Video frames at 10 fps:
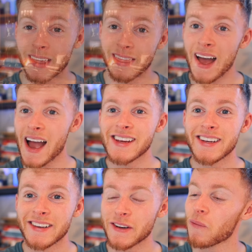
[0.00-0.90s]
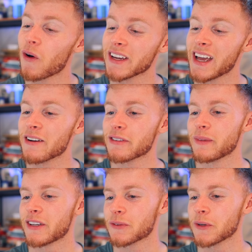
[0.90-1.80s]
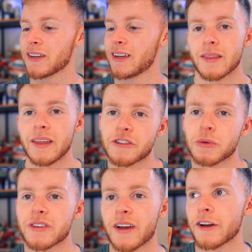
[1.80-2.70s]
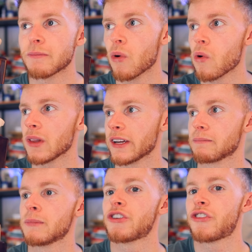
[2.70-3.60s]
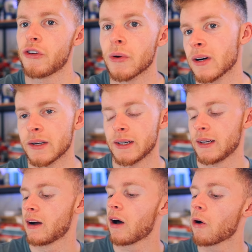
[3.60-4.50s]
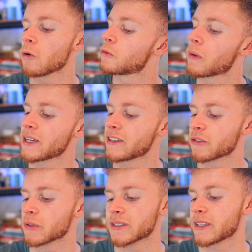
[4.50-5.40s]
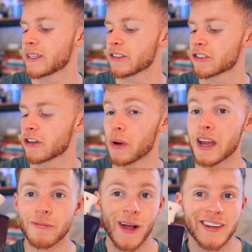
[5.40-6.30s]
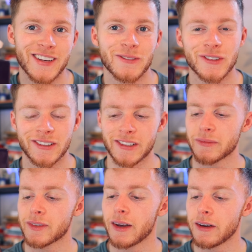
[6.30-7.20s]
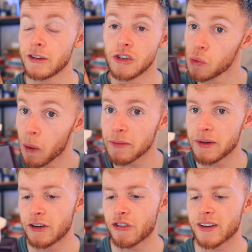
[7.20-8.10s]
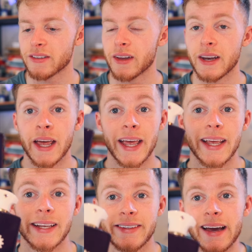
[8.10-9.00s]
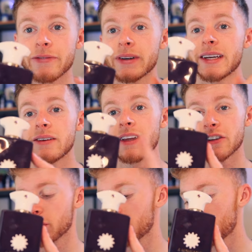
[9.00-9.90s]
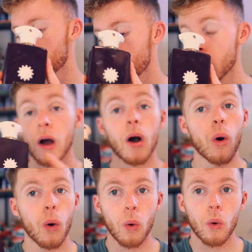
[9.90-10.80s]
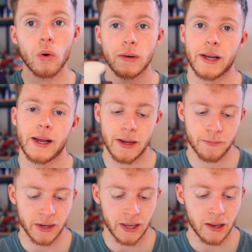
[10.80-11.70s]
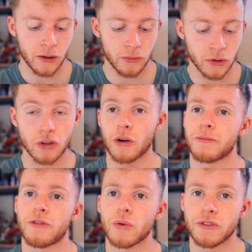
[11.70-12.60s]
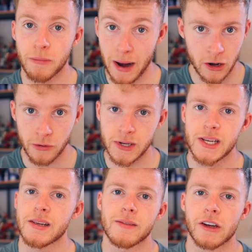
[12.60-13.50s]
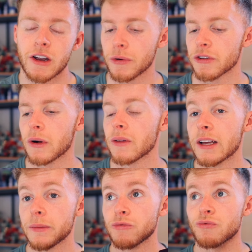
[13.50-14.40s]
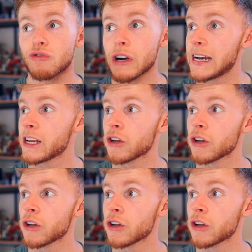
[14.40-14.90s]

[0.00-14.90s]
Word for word: That is what I get from this one. This one's kind of more like mature, old money sort of thing. So if that sounds like something you might be interested in, definitely give this one a go, or give Tom Ford Tobacco Vanille a go as well. They're really